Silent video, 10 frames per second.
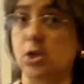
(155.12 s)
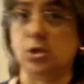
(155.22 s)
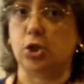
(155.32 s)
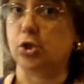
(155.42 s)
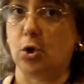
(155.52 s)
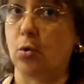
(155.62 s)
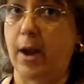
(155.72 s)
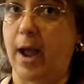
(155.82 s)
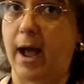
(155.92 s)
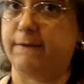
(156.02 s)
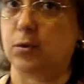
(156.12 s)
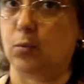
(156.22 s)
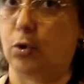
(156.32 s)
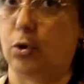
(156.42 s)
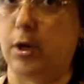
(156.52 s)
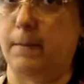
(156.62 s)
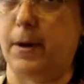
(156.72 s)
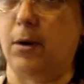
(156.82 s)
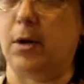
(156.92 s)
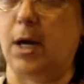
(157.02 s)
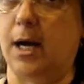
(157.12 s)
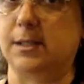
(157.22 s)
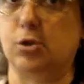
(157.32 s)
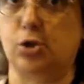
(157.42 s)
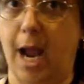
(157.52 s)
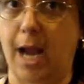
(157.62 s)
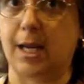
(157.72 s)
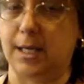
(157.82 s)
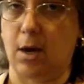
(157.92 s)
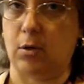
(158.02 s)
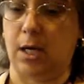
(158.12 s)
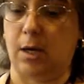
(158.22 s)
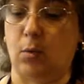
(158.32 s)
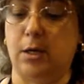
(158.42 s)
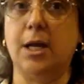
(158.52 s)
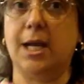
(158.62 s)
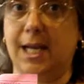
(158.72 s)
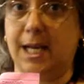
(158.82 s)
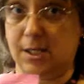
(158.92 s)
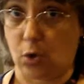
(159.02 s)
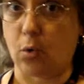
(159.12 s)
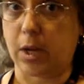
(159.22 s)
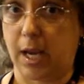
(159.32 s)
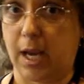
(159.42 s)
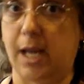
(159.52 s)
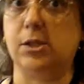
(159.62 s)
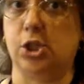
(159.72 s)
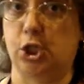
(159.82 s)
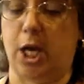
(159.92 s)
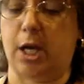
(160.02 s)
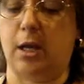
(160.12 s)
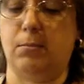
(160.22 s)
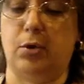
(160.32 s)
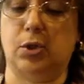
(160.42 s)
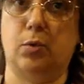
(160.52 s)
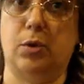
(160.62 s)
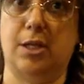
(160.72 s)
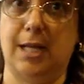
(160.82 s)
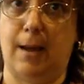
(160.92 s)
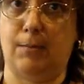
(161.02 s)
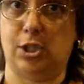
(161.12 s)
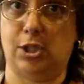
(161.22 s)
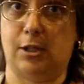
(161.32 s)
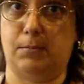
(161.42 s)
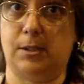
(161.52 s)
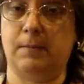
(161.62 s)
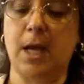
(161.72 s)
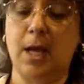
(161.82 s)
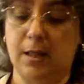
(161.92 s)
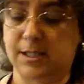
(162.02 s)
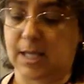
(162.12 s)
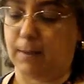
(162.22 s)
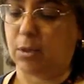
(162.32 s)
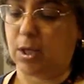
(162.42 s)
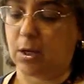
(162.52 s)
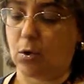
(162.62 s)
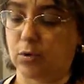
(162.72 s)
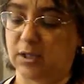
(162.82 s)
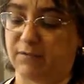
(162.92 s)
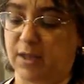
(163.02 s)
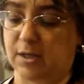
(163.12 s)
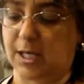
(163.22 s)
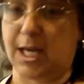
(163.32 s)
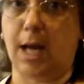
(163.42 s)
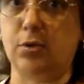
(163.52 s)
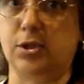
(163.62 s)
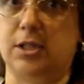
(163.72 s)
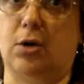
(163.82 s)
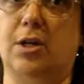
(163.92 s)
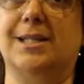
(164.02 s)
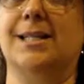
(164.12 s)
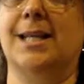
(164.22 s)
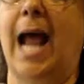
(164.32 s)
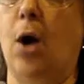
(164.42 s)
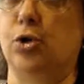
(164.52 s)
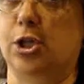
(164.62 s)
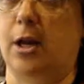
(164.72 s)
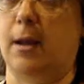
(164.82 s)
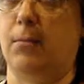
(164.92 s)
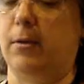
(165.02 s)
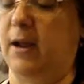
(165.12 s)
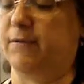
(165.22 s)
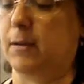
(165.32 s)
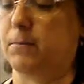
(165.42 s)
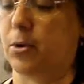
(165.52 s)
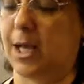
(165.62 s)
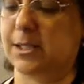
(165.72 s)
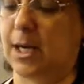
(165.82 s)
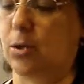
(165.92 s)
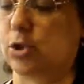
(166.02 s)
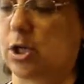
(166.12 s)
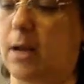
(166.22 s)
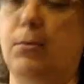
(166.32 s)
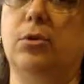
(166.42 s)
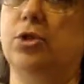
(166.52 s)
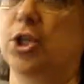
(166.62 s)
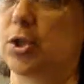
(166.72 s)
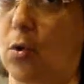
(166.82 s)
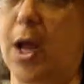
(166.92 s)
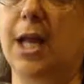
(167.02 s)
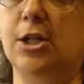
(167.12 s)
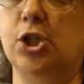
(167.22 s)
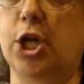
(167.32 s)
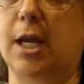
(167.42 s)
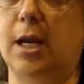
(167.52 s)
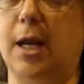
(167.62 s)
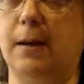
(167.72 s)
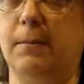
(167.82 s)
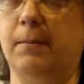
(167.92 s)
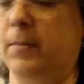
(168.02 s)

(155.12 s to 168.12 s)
So you don't have to worry about us tracking down anyone. It is okay to check in books with the damage slips. The same thing goes if there's a yellow sticker that says an ouch label. If the book has an ouch label, just go ahead and check it in.